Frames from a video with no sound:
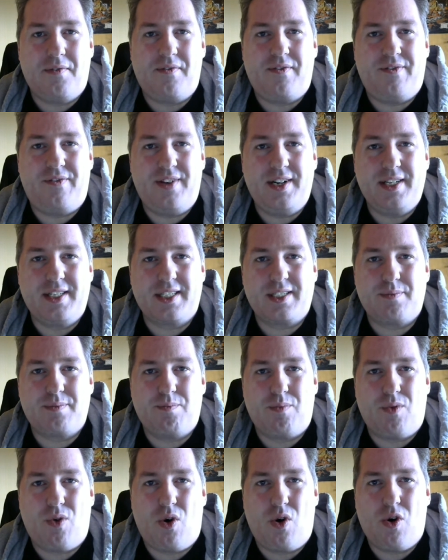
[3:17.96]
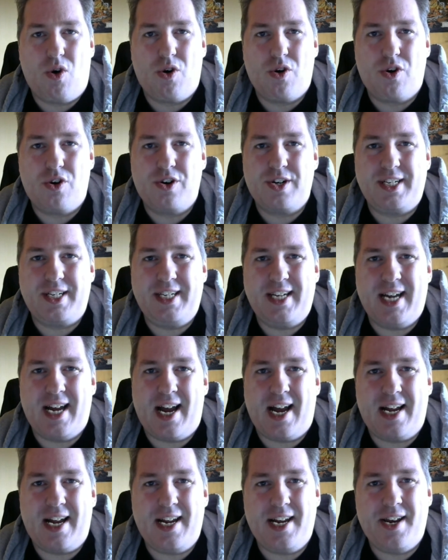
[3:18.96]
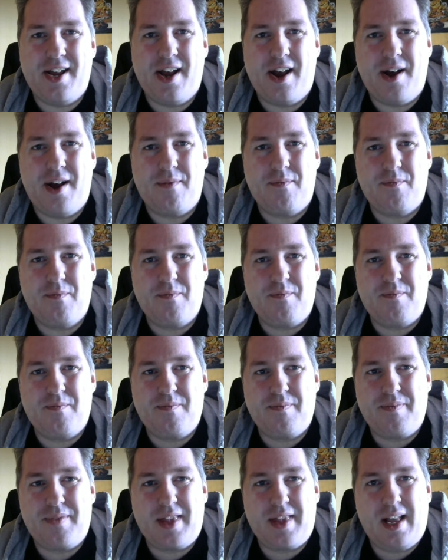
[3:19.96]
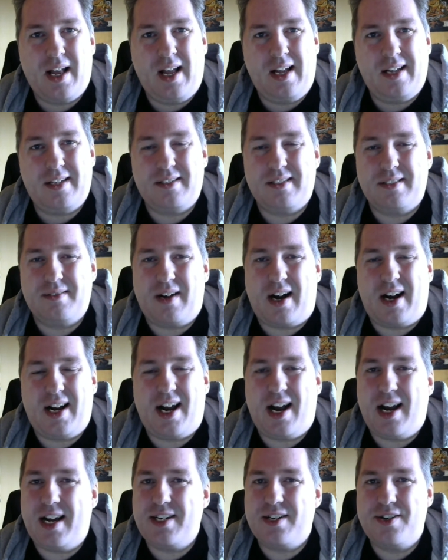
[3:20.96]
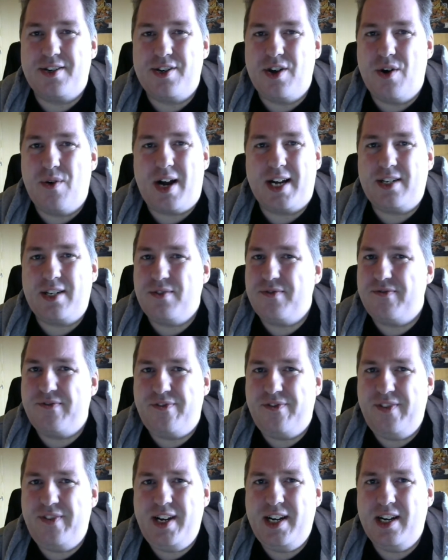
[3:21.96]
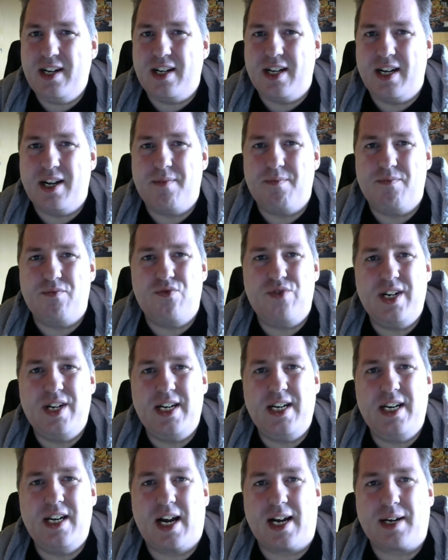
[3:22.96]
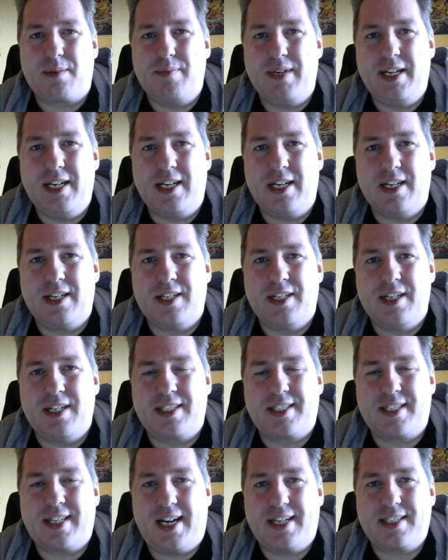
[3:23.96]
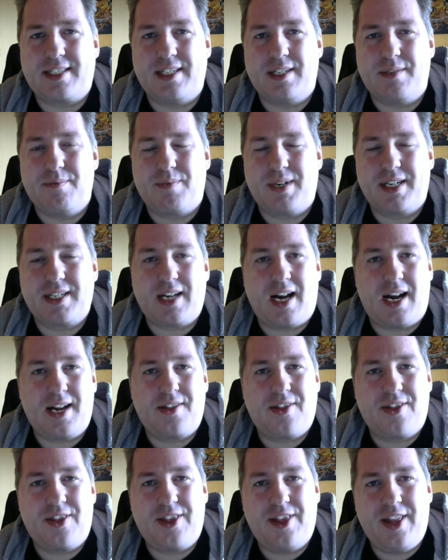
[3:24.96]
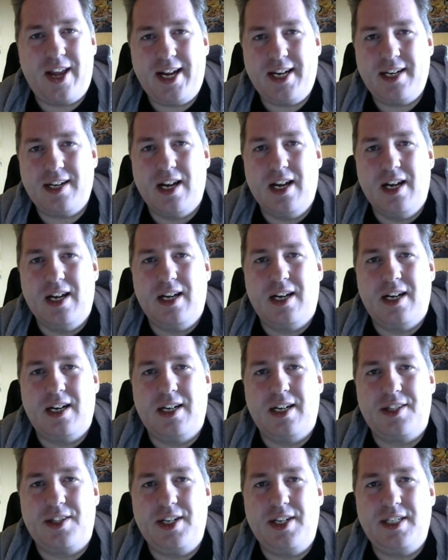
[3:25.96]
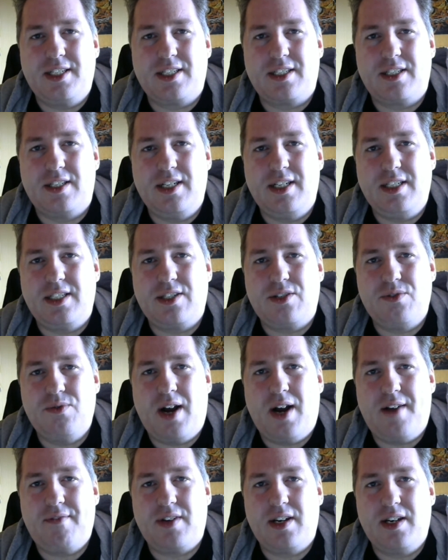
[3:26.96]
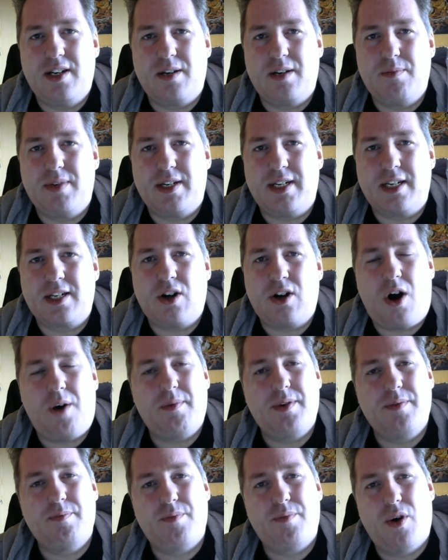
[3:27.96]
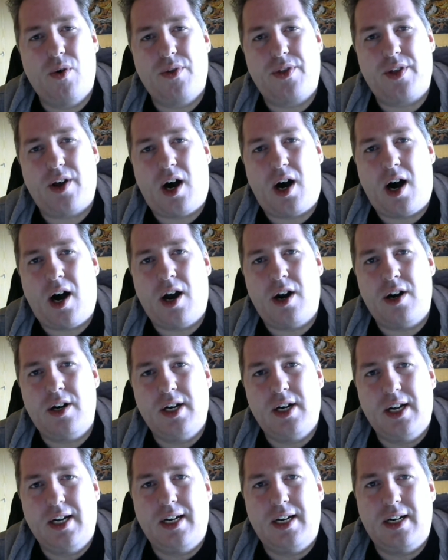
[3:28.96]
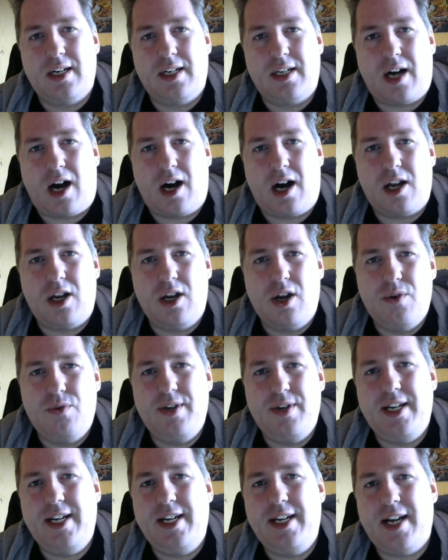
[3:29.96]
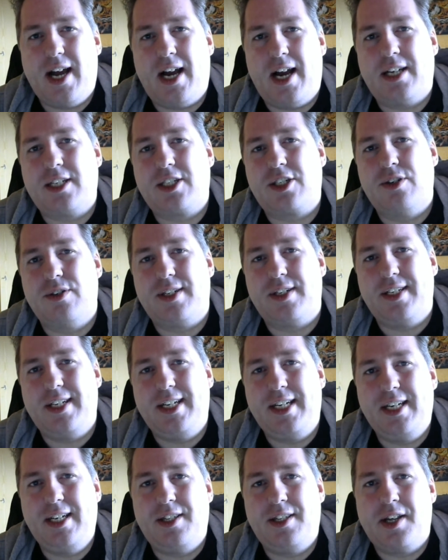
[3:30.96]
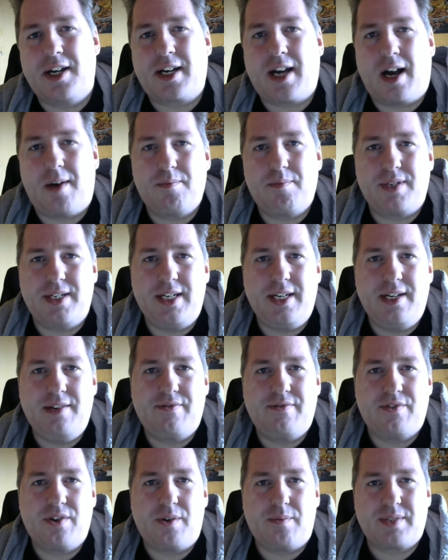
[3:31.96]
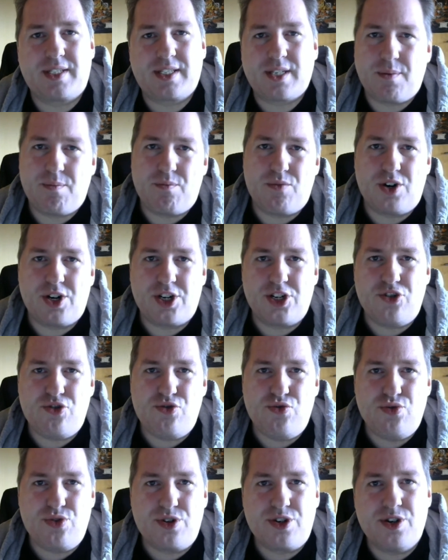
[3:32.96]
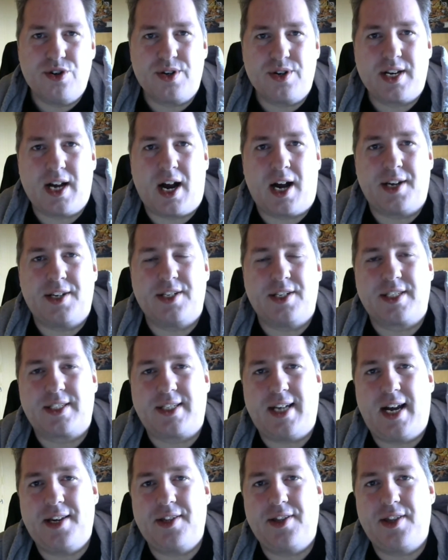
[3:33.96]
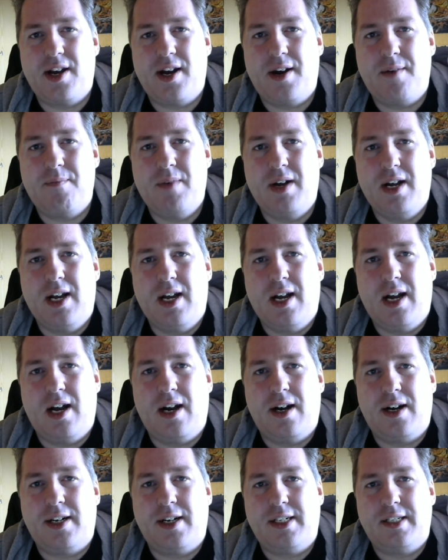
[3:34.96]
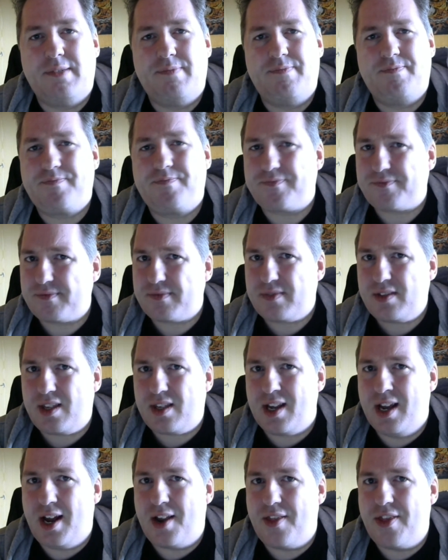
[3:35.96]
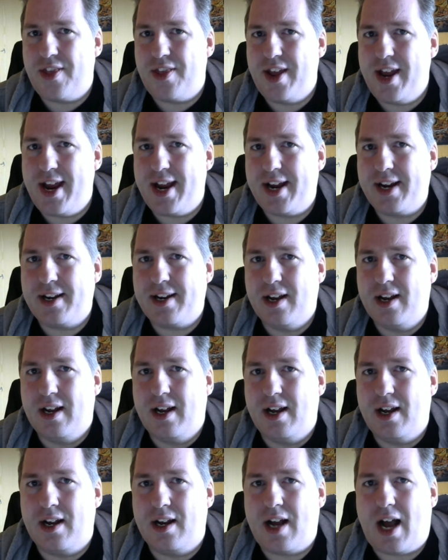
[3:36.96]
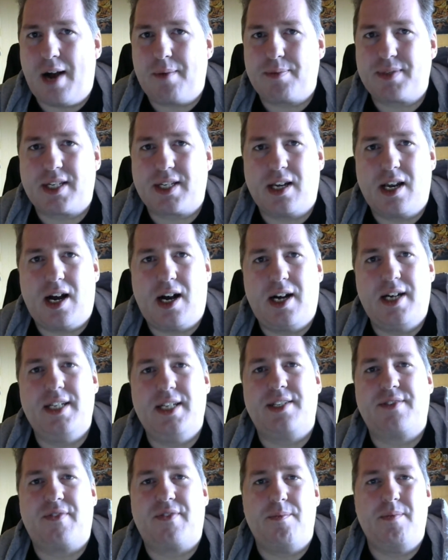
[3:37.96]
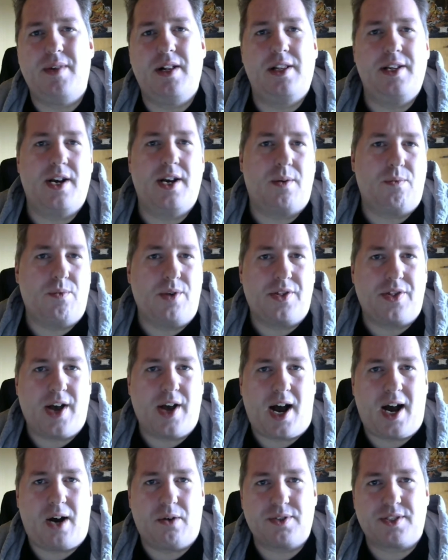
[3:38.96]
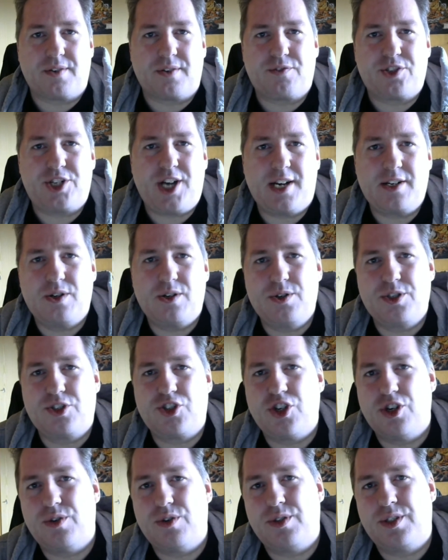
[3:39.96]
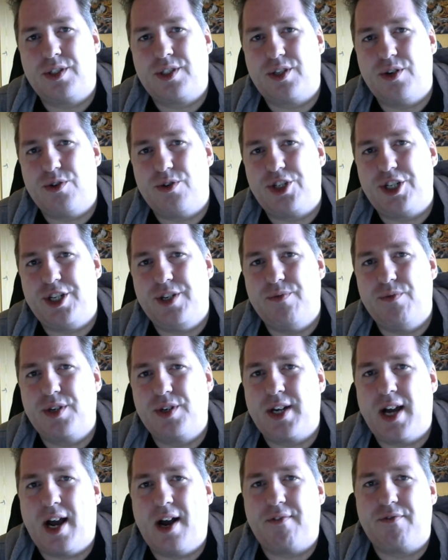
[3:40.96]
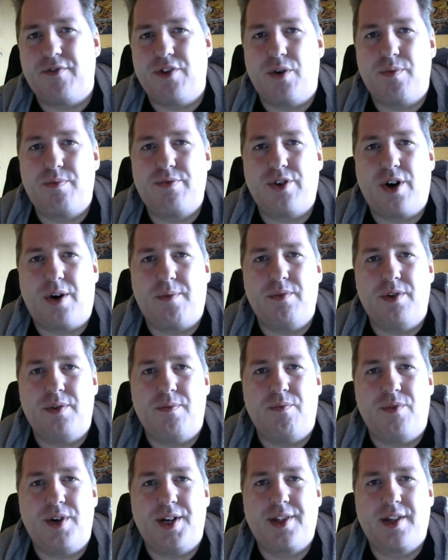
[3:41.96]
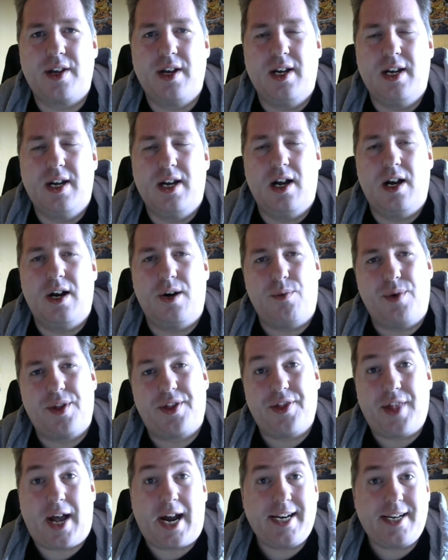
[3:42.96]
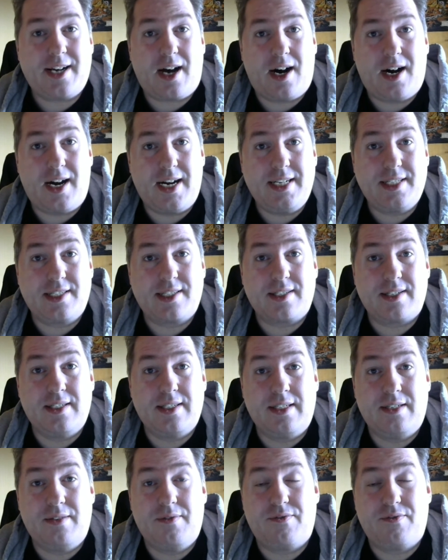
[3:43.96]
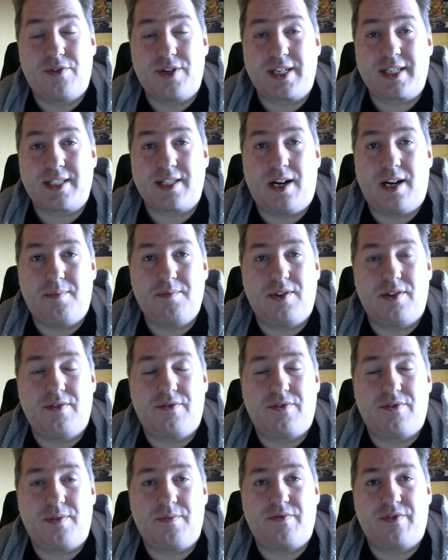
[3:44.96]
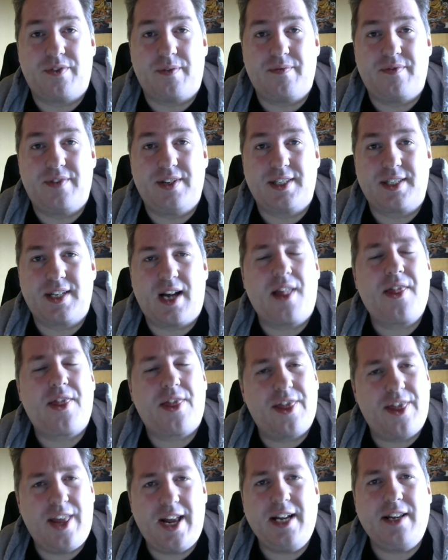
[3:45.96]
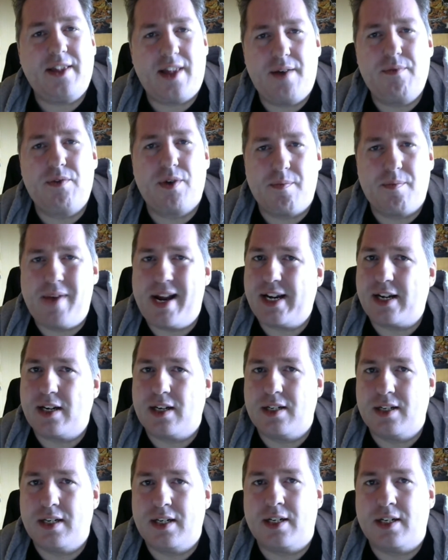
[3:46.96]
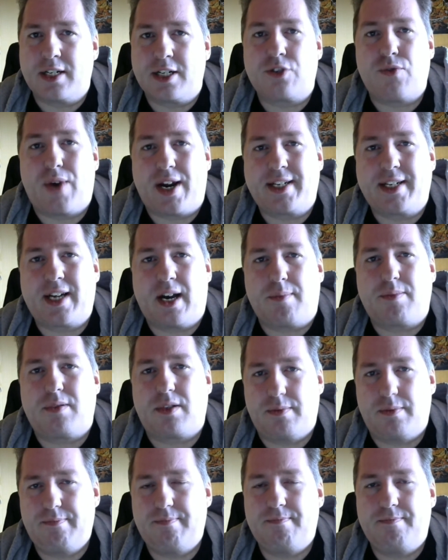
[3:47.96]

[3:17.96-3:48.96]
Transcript: Fitz more, in a, I don't know, I don't feel him really like being an assassin, but I think these two have a little bit in common. Both are lonely and could need the company from someone who could understand them. I think Uppsala is familiar with the Hounds of Shadows, so she would have no problem with Night Eyes, for example, from Fitz. I think they would make a great couple.